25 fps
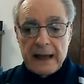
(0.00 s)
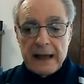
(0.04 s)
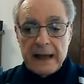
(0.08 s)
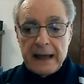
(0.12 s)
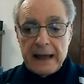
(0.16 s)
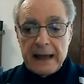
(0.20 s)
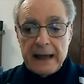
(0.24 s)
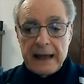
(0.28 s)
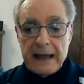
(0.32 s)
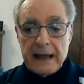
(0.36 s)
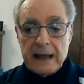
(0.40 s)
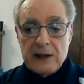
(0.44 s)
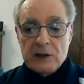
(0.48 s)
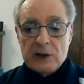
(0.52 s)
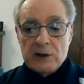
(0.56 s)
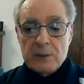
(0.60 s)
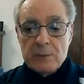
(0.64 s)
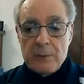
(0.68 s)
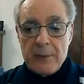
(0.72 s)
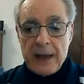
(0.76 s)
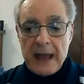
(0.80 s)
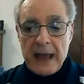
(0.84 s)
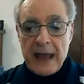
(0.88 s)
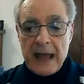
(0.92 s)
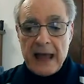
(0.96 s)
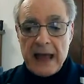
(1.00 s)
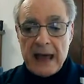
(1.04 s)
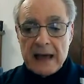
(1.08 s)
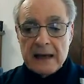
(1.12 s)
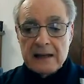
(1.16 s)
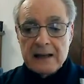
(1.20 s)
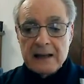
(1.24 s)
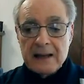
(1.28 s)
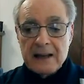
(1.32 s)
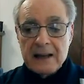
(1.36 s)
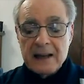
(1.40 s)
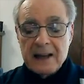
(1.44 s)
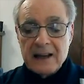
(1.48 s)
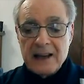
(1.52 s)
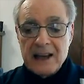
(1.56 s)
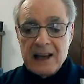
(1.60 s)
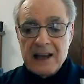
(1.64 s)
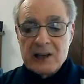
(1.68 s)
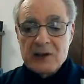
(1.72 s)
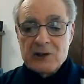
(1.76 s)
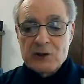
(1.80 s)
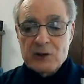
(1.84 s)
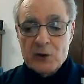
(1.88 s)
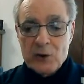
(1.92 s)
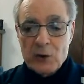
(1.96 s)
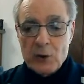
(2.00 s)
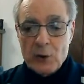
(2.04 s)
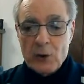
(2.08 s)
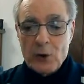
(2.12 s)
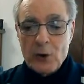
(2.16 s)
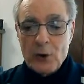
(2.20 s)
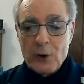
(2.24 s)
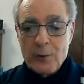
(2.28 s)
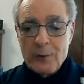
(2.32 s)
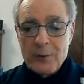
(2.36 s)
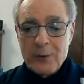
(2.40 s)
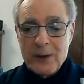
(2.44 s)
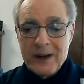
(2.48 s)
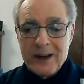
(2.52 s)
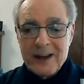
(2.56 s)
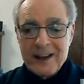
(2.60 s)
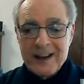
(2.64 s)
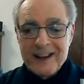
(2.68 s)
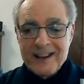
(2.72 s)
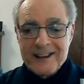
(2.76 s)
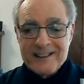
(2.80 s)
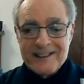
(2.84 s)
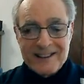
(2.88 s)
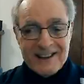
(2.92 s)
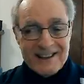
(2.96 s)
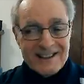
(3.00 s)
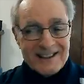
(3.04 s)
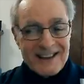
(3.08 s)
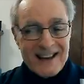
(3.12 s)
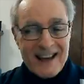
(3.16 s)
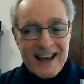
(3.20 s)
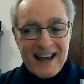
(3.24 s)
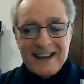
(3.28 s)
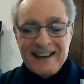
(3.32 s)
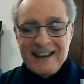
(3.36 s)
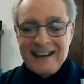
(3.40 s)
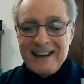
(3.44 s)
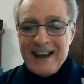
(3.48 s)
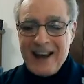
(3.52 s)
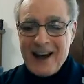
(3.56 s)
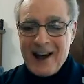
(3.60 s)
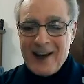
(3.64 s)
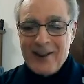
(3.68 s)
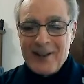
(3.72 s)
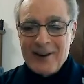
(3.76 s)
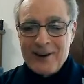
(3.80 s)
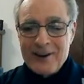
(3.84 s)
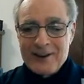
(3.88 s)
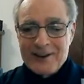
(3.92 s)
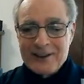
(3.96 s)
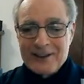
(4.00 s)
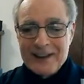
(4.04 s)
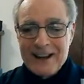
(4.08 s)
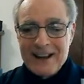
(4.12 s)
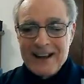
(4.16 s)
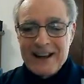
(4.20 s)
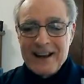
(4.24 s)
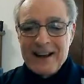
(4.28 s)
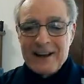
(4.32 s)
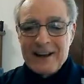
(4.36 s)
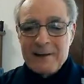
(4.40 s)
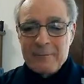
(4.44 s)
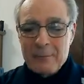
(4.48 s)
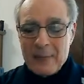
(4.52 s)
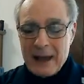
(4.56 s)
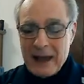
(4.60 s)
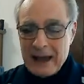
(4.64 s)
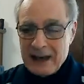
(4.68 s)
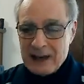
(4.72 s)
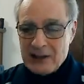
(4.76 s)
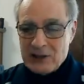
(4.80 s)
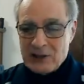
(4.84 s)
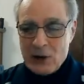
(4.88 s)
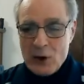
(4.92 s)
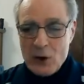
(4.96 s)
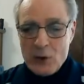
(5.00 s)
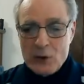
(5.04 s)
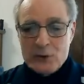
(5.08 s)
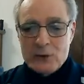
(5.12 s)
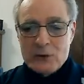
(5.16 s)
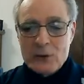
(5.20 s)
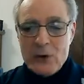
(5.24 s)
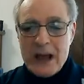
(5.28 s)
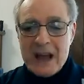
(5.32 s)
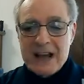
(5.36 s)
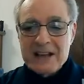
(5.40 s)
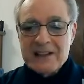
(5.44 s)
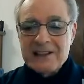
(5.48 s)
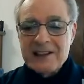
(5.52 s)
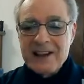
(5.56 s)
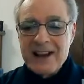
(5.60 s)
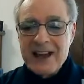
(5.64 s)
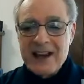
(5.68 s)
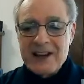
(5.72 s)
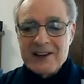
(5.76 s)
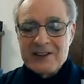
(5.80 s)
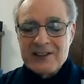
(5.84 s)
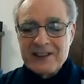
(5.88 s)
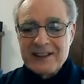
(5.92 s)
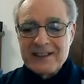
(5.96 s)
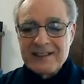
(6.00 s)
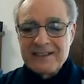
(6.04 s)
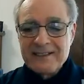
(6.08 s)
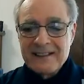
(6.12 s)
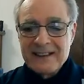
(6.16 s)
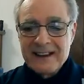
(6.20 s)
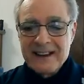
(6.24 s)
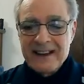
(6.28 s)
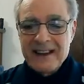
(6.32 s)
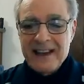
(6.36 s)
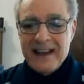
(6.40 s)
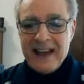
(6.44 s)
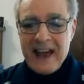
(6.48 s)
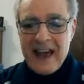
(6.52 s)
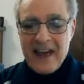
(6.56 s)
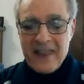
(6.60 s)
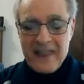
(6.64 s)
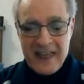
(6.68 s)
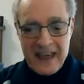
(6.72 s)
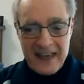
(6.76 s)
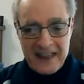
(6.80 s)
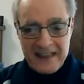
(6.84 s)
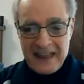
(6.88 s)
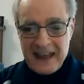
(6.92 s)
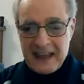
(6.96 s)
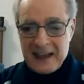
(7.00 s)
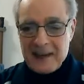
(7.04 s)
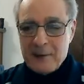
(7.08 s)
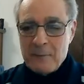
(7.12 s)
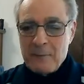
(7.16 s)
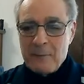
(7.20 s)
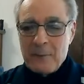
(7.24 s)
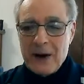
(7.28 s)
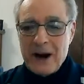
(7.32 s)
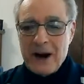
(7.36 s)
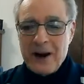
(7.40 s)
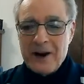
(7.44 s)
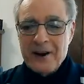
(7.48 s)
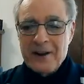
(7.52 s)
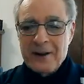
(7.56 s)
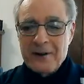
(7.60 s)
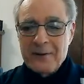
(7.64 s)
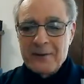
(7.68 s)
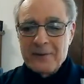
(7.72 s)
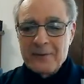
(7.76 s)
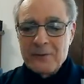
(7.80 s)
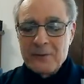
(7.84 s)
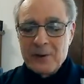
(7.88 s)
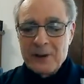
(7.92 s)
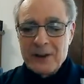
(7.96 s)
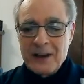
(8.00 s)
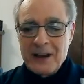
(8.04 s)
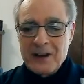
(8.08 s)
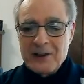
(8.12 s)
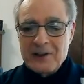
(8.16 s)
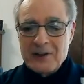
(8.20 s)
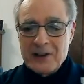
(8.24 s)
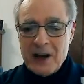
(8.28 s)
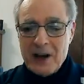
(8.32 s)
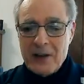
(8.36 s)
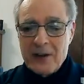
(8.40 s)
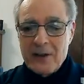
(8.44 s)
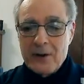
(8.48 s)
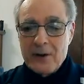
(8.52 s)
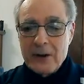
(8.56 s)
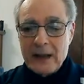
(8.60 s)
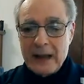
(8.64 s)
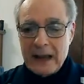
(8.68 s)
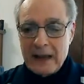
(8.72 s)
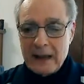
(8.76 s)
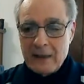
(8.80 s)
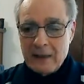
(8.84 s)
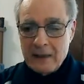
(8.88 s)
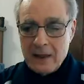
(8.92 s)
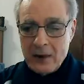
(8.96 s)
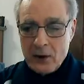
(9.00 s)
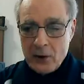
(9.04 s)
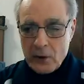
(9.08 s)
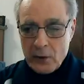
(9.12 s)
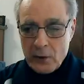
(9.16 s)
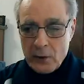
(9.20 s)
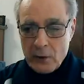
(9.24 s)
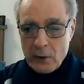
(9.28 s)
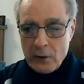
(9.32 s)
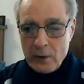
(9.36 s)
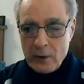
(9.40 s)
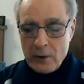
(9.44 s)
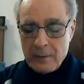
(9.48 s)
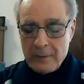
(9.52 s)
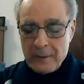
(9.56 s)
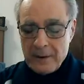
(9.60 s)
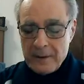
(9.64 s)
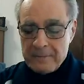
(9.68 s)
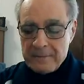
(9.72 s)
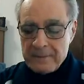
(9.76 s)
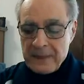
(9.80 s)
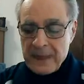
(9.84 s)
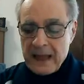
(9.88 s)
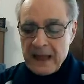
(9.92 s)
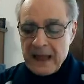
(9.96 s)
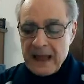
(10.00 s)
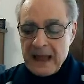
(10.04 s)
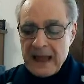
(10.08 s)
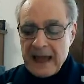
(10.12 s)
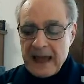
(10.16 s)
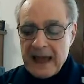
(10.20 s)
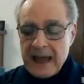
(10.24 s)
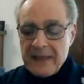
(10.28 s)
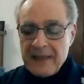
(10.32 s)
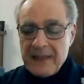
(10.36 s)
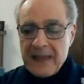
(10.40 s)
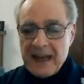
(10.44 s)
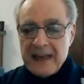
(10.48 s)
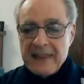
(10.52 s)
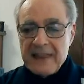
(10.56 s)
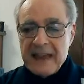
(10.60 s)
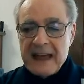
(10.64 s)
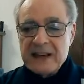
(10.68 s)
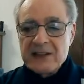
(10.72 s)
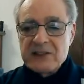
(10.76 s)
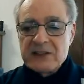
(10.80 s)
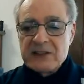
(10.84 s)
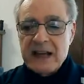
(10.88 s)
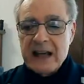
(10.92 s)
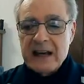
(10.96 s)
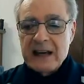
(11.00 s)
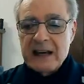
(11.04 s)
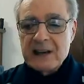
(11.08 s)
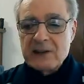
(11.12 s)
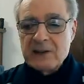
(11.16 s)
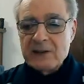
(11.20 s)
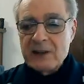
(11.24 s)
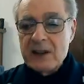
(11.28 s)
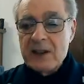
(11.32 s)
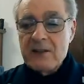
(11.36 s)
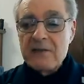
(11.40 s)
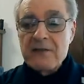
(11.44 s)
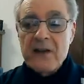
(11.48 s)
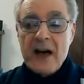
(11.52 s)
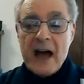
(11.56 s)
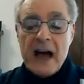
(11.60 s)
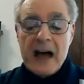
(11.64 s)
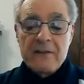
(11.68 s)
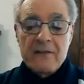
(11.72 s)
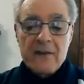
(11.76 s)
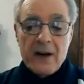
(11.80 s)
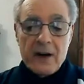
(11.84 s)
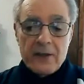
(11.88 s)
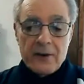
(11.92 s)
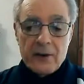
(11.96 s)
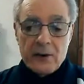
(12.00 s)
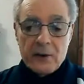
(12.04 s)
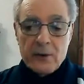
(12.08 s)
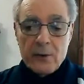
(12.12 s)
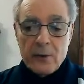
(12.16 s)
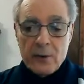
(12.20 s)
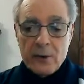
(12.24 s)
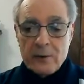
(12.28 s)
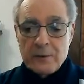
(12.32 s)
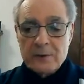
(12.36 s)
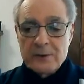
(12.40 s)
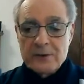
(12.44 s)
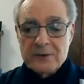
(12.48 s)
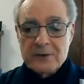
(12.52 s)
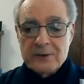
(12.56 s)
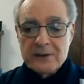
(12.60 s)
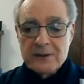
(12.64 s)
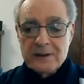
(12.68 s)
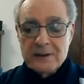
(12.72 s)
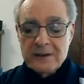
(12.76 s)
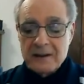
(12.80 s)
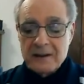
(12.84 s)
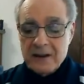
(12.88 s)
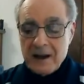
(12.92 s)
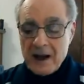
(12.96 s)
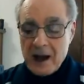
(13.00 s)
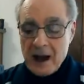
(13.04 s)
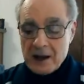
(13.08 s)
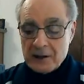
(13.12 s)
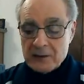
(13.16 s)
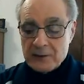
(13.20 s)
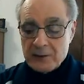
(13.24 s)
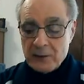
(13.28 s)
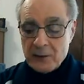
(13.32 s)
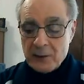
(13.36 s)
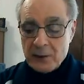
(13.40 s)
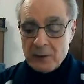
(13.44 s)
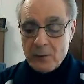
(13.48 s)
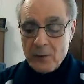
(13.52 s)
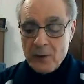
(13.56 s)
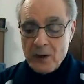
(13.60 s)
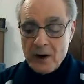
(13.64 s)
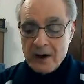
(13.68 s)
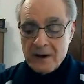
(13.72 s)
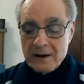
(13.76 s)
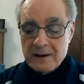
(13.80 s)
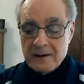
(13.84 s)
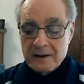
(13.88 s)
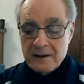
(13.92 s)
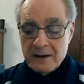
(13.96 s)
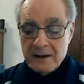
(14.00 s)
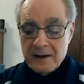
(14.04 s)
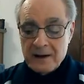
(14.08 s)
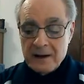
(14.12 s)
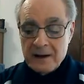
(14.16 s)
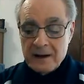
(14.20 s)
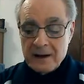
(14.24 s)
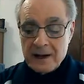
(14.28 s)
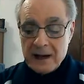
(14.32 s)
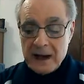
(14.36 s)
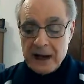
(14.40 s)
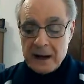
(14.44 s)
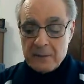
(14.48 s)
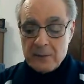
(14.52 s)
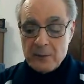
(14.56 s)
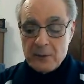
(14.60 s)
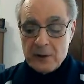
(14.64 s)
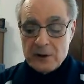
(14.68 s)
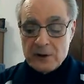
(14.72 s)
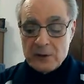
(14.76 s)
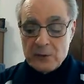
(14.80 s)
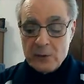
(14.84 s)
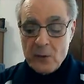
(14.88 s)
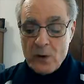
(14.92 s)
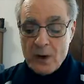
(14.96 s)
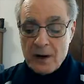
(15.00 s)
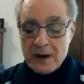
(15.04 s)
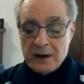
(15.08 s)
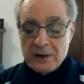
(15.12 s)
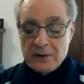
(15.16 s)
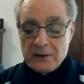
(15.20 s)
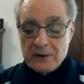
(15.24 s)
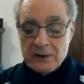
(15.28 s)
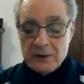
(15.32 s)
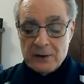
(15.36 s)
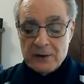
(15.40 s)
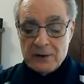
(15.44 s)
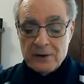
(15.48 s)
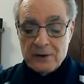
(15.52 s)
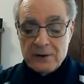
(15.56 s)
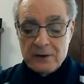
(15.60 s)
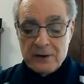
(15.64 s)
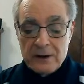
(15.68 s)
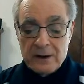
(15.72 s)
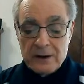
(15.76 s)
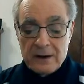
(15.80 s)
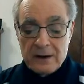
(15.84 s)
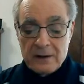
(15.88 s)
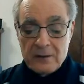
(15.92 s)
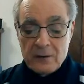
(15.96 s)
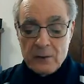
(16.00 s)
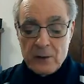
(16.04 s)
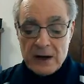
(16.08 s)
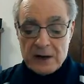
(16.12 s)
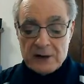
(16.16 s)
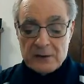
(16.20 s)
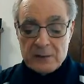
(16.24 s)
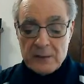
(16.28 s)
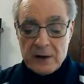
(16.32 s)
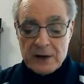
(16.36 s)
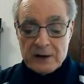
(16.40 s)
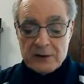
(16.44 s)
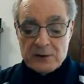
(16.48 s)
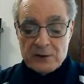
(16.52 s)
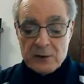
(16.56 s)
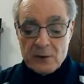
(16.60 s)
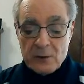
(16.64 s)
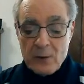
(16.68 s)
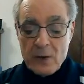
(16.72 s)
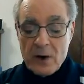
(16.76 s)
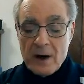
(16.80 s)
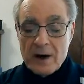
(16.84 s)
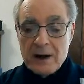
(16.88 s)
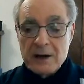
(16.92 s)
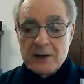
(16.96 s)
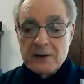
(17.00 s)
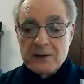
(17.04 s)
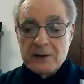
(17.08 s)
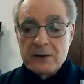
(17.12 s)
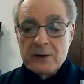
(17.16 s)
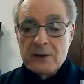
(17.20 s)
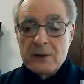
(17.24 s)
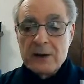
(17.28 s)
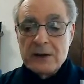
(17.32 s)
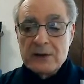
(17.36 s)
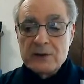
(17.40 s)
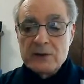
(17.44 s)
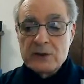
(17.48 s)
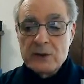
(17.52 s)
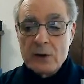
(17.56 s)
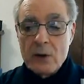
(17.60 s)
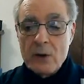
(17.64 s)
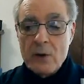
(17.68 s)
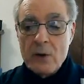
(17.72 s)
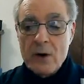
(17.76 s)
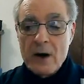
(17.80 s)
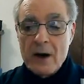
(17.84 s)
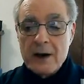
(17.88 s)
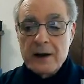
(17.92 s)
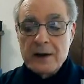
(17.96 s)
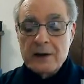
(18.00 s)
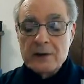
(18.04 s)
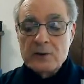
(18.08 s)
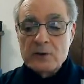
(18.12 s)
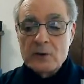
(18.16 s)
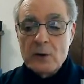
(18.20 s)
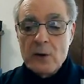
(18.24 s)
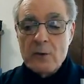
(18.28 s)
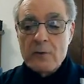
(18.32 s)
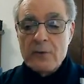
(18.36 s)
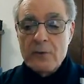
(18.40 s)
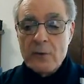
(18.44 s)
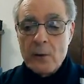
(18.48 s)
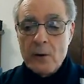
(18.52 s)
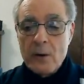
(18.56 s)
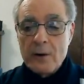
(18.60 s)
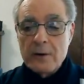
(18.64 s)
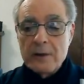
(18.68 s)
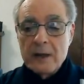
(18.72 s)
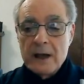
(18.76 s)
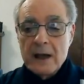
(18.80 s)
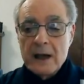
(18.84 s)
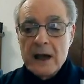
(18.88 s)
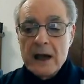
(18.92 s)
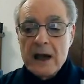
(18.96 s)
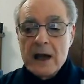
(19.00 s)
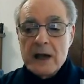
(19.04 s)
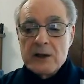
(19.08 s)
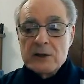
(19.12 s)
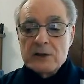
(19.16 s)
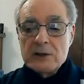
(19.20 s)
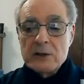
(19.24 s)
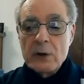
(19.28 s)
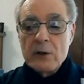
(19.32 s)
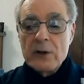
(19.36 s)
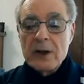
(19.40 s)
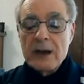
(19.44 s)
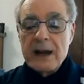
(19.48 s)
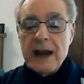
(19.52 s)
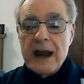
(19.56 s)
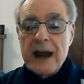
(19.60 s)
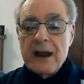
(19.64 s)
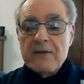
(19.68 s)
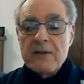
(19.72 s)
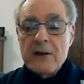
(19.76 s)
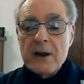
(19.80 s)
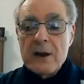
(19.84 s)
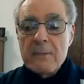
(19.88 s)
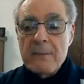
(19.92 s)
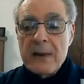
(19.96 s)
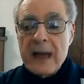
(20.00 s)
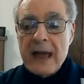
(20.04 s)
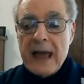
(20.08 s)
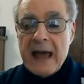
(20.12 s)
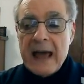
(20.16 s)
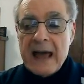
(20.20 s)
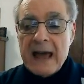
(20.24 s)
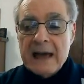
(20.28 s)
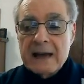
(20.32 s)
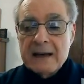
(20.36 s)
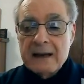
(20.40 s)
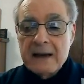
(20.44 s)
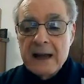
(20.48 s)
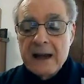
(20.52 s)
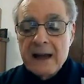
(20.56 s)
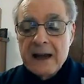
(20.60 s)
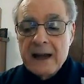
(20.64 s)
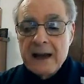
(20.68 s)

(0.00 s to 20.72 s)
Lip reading: Each man in each group, just like the others, made his own translation, and then they compared it with each other in their group, and then they sent it to the 5 other groups: Oxford 1, Cambridge 1 and 2, Westminster 1 and 2, and so on and so forth, so that every man